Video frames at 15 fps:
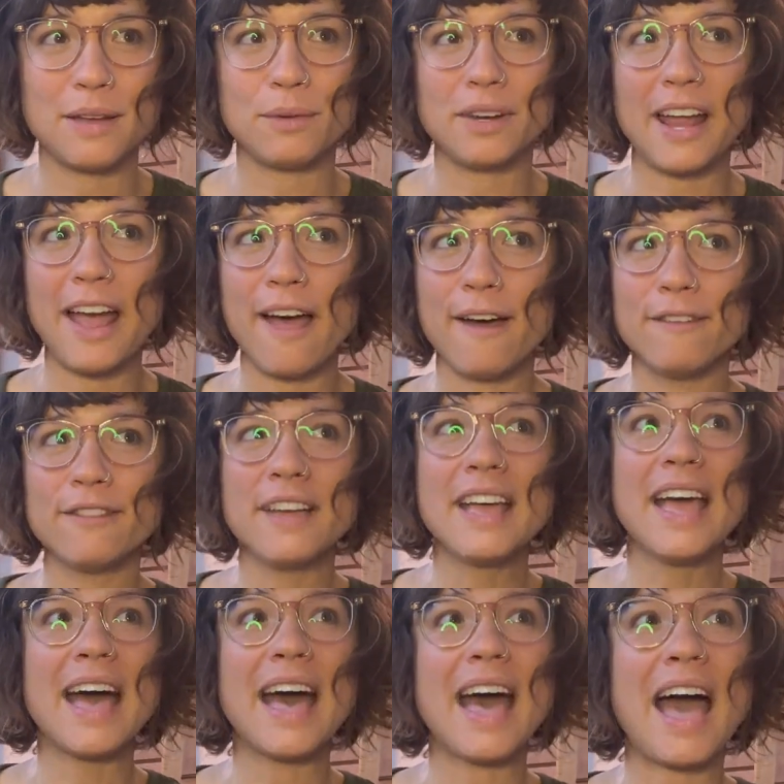I would have
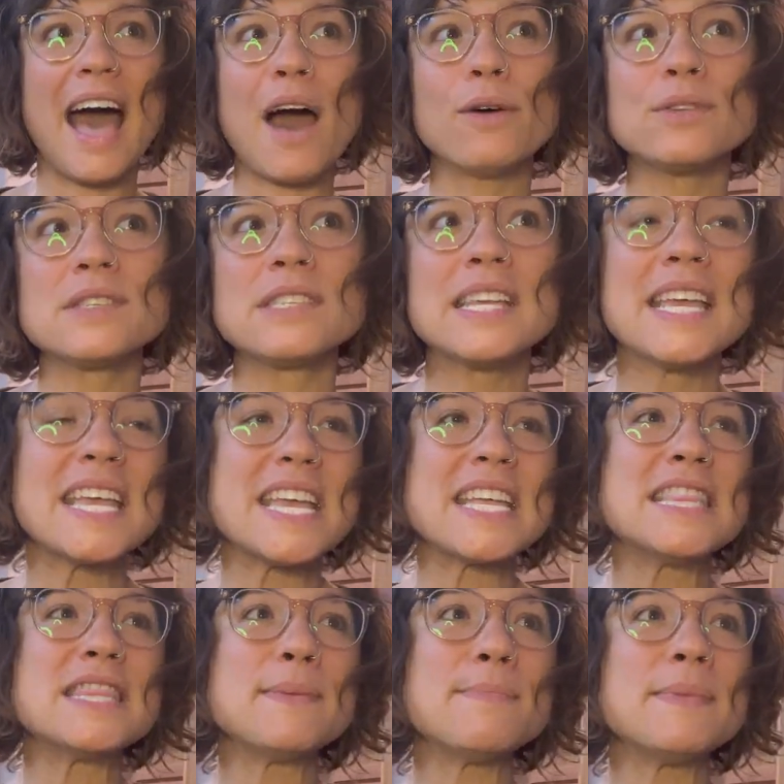a house
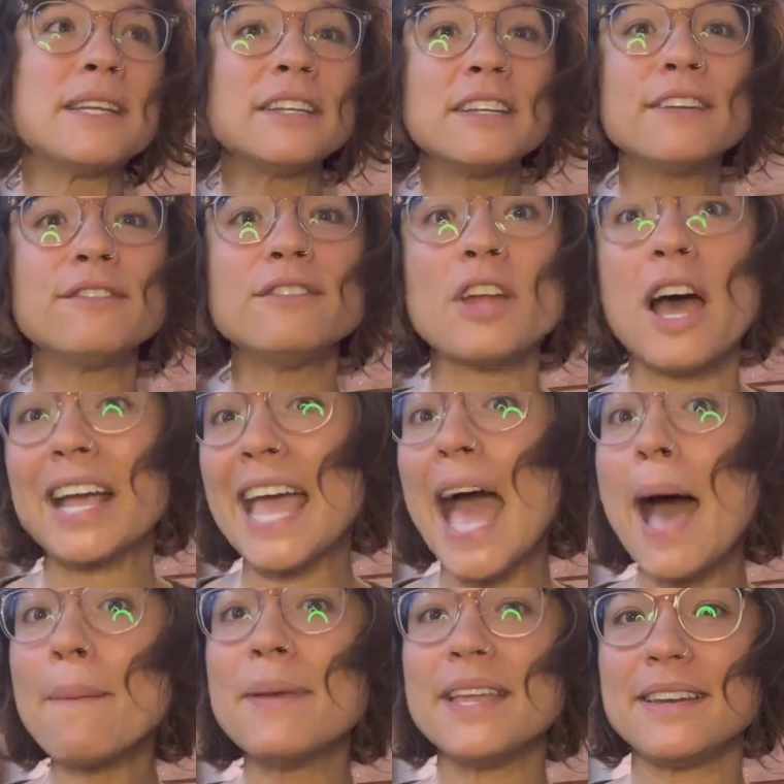in the middle of a
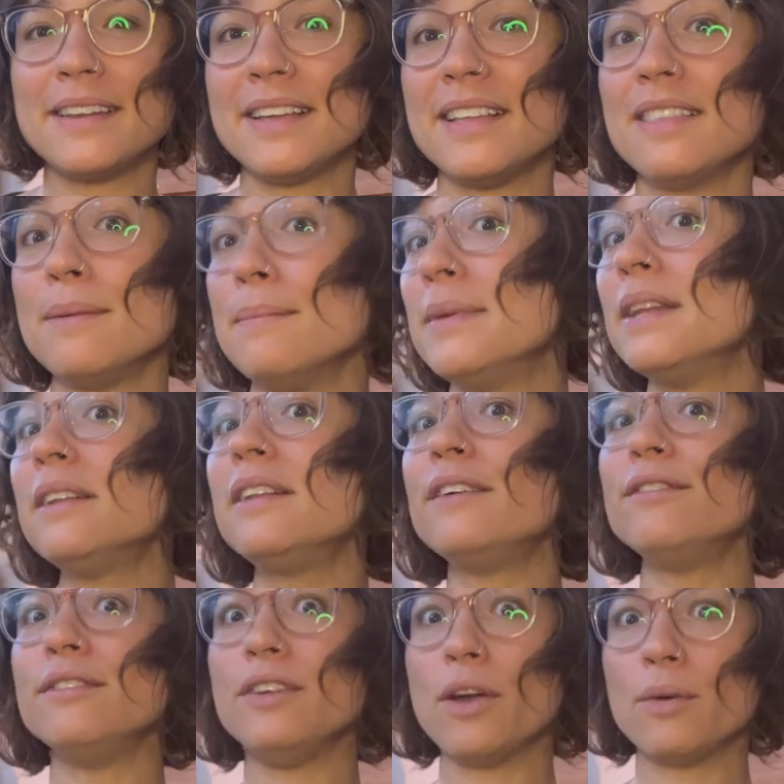cabin in the middle
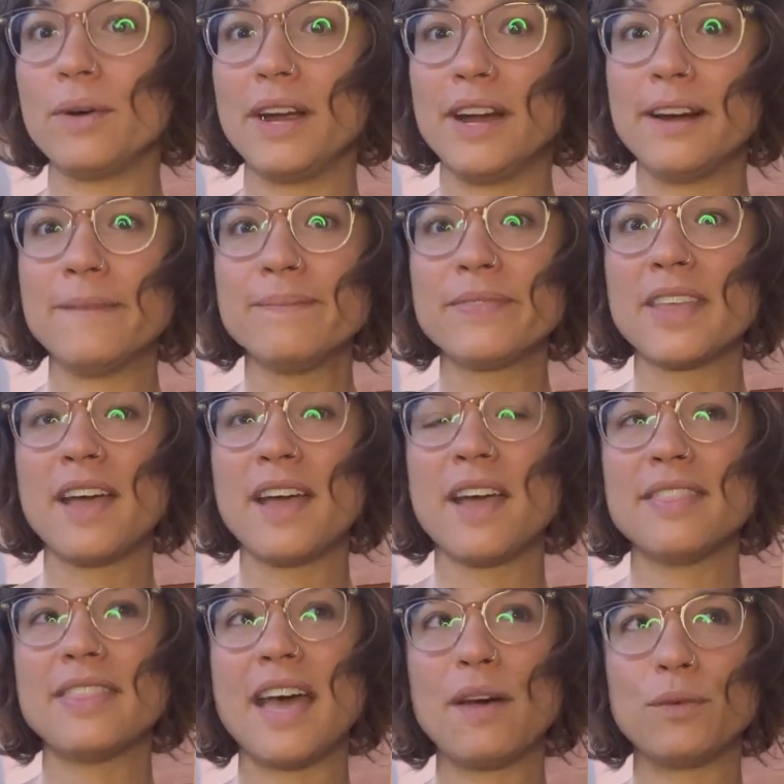of nowhere
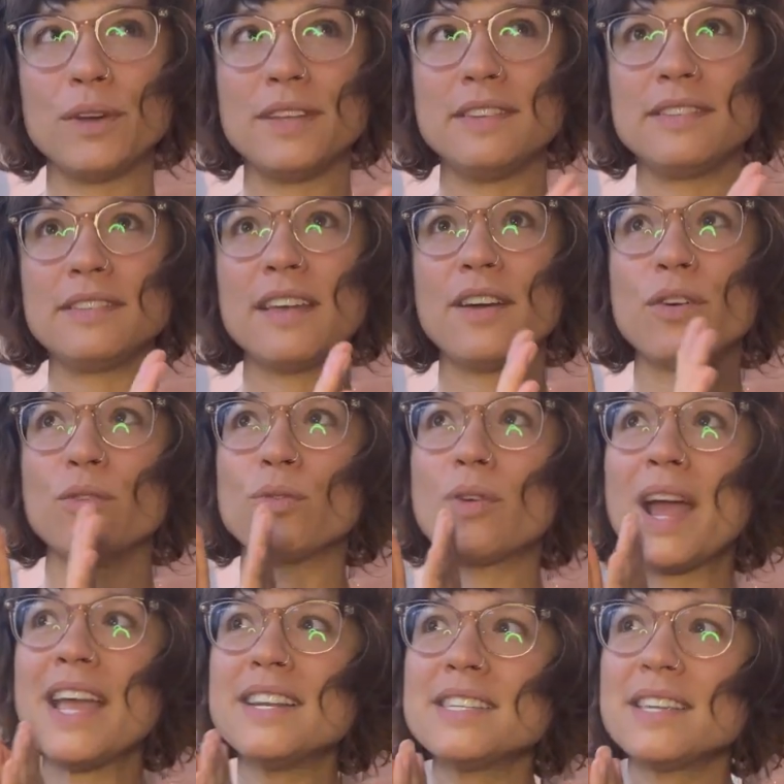that was
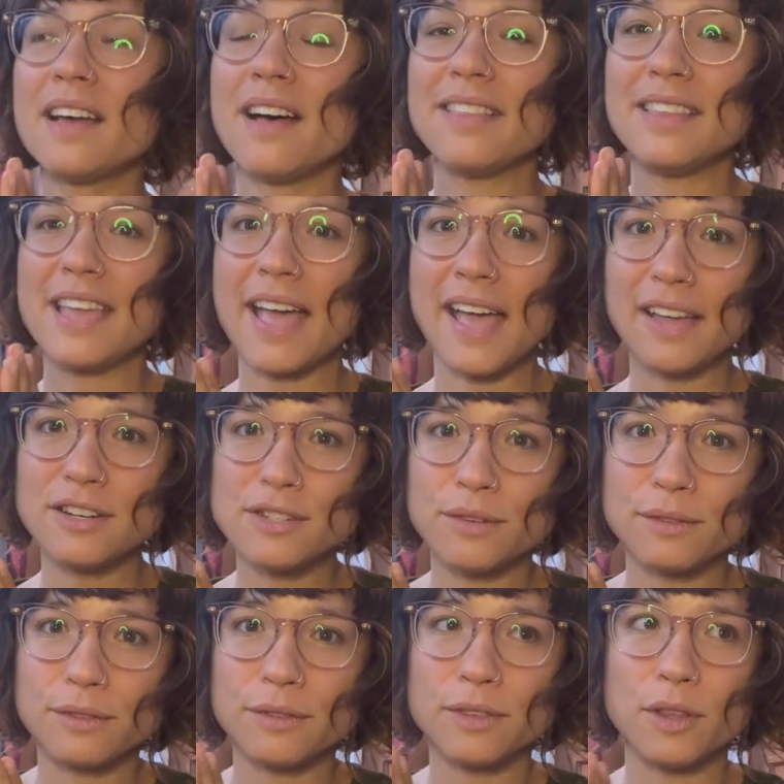right on the edge
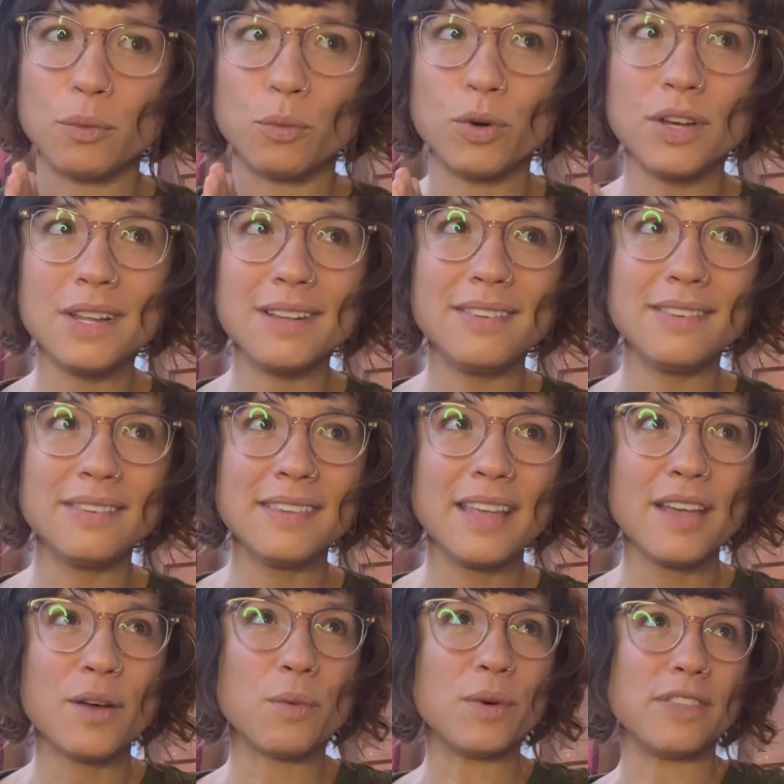of the woods
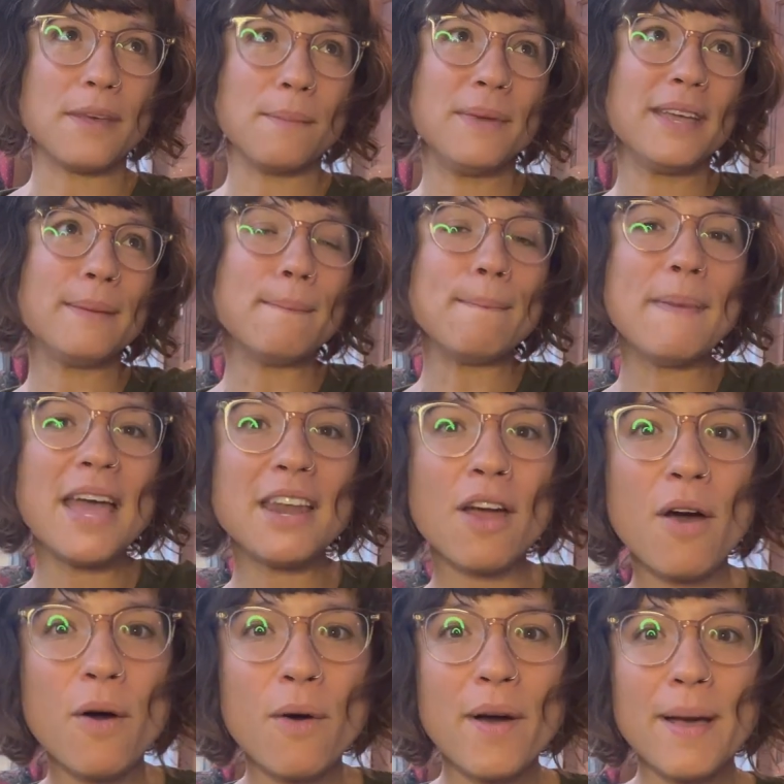with a big
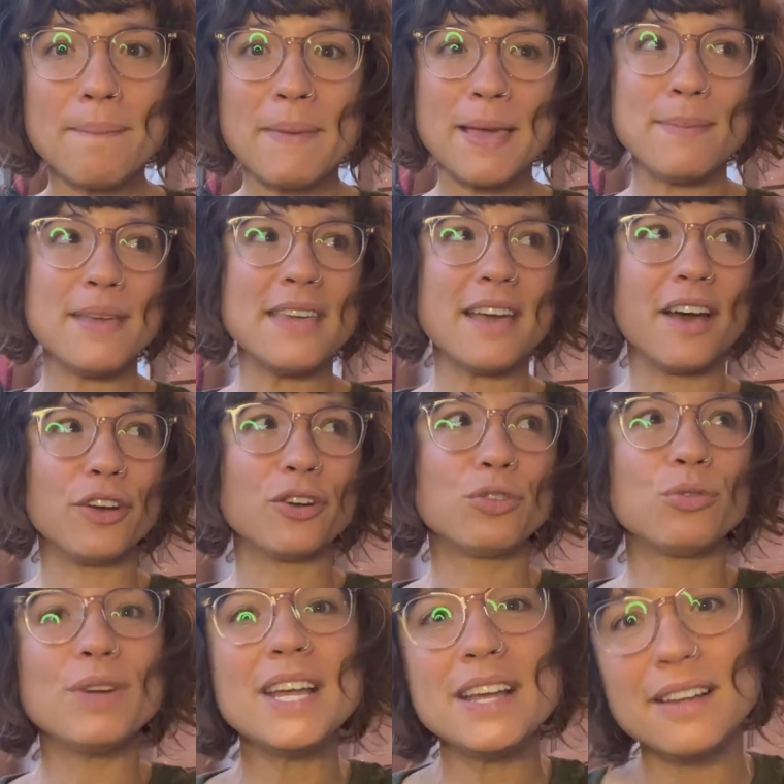meadow, maybe a
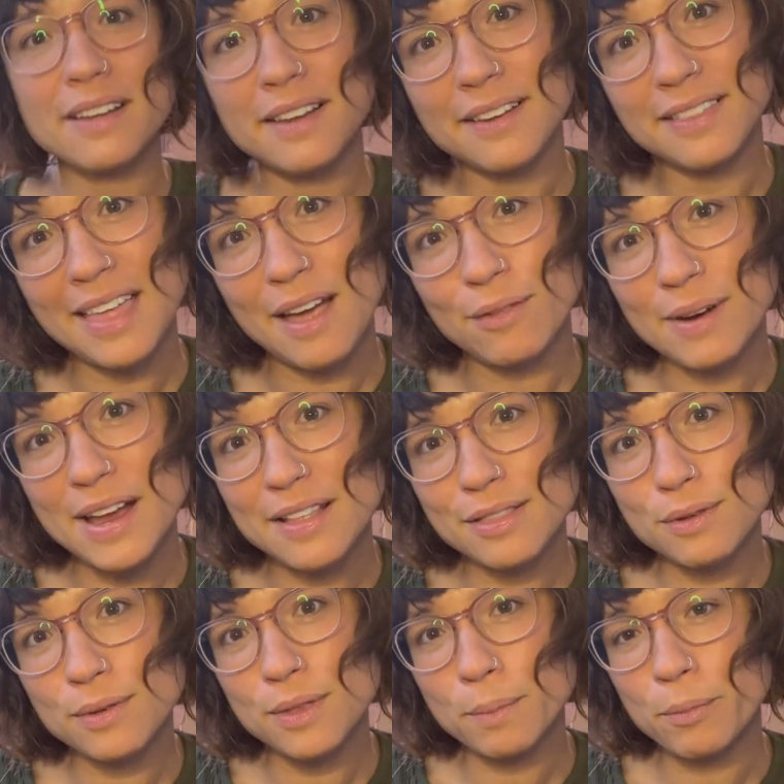creek that ran
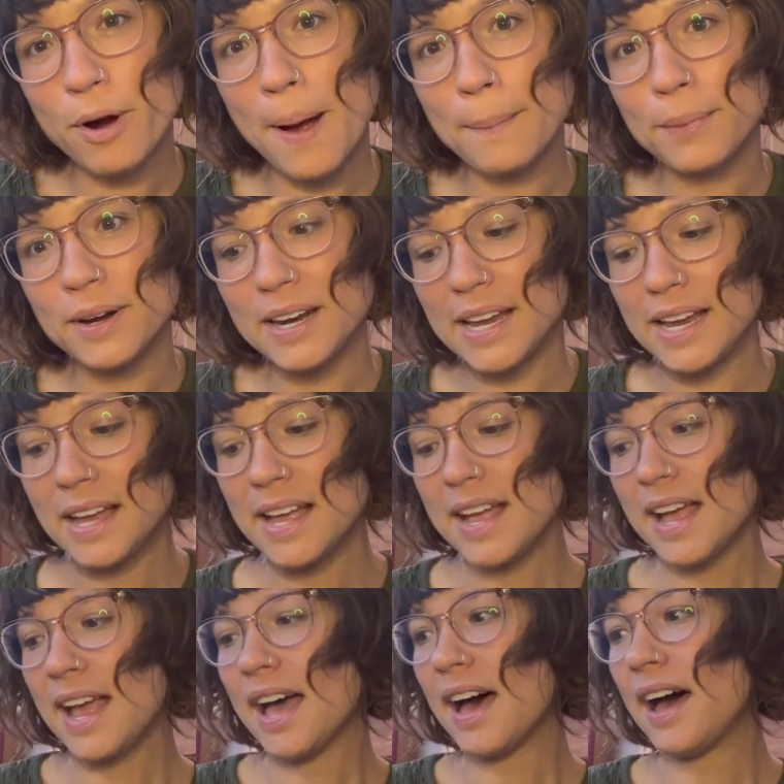through the property
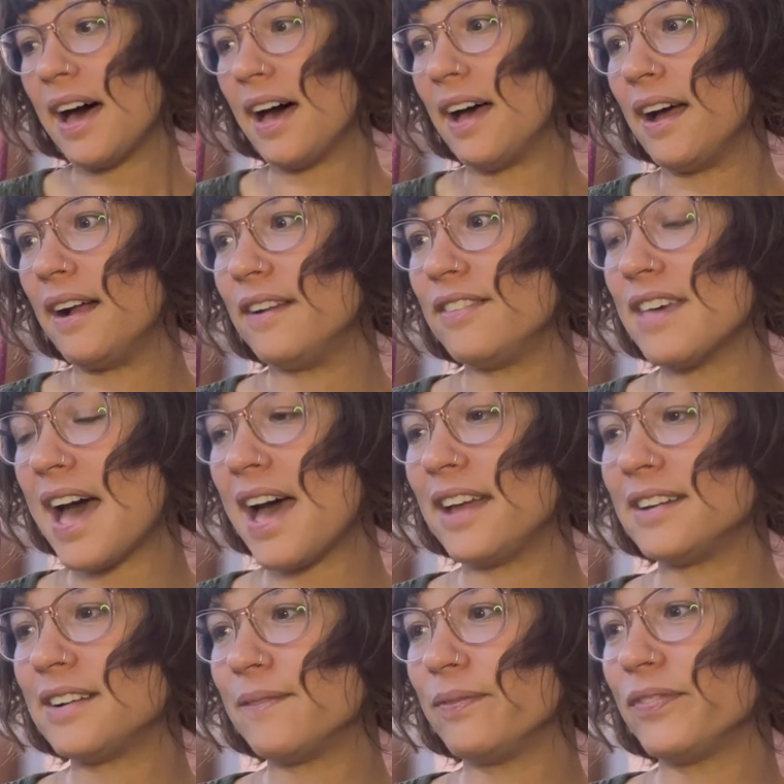uh,
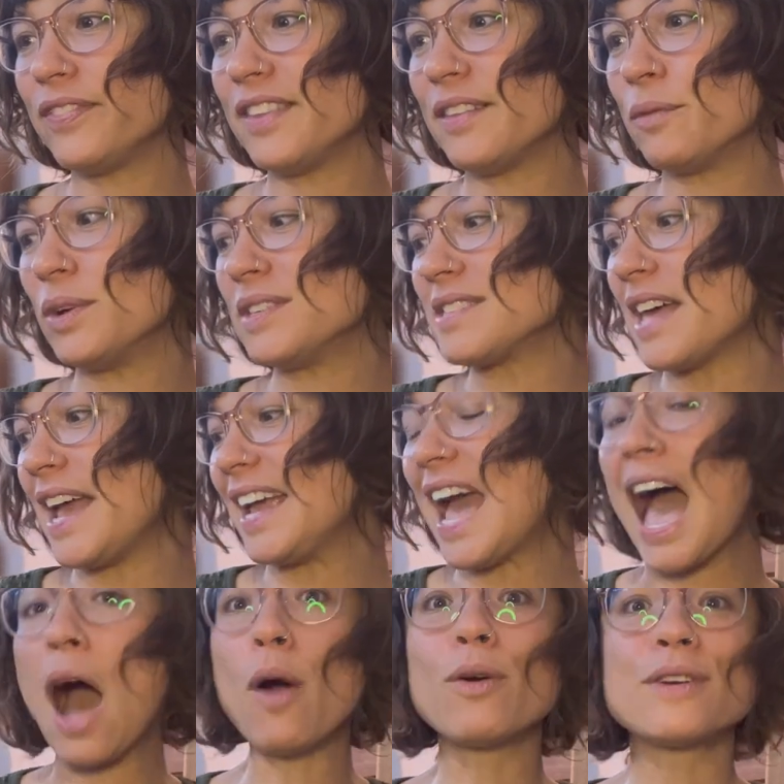that was like
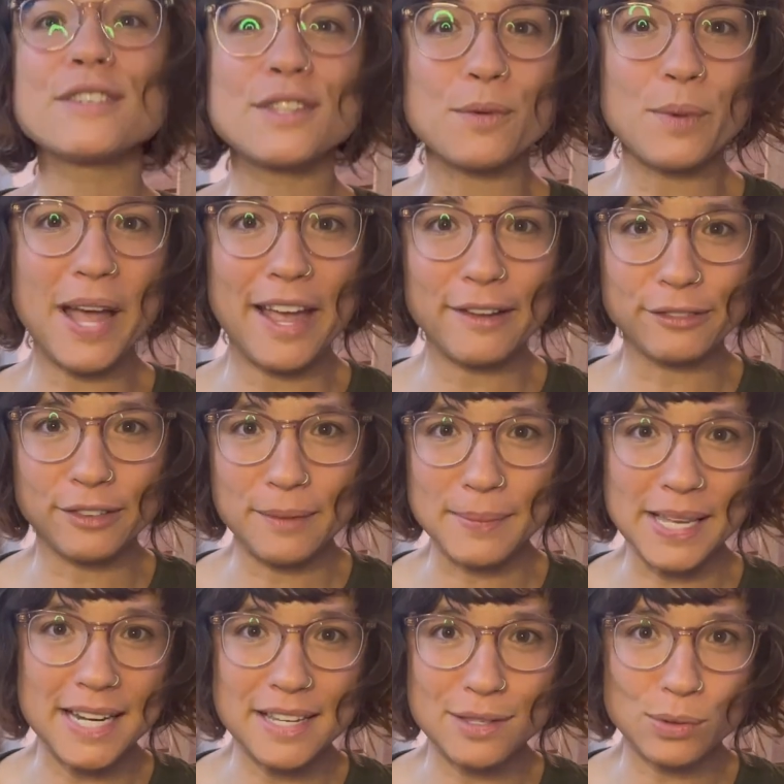hours away from
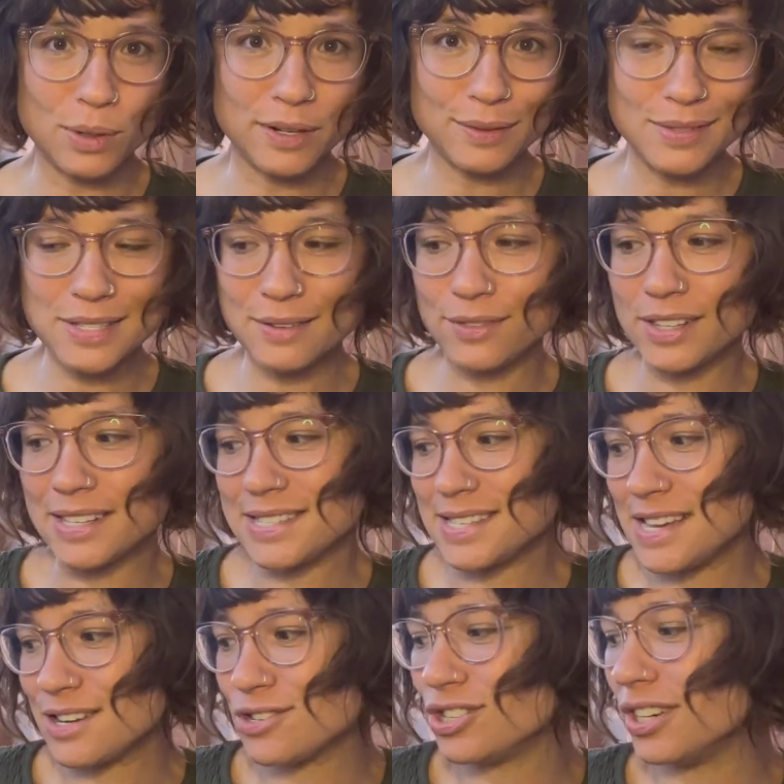any sort of
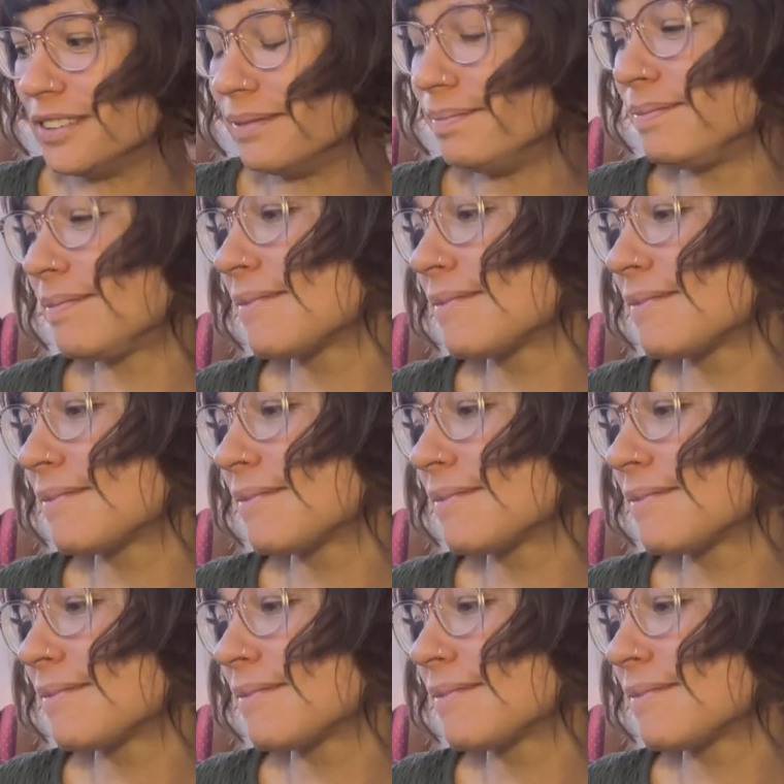civilization.